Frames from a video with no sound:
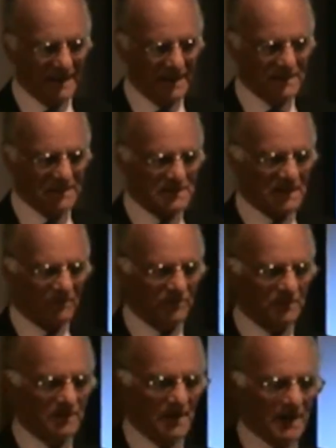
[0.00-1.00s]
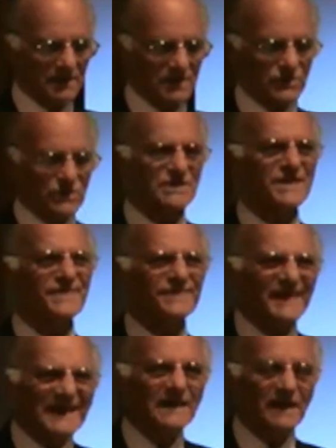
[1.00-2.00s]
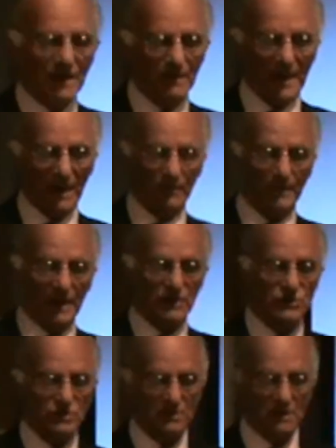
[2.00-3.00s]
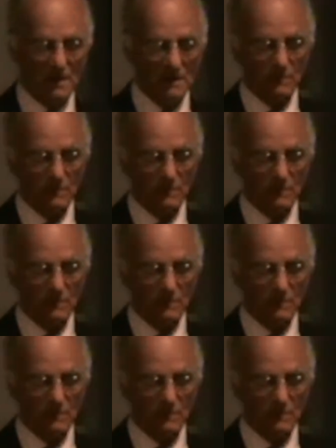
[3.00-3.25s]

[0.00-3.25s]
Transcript: He discovered that just thinking about a patient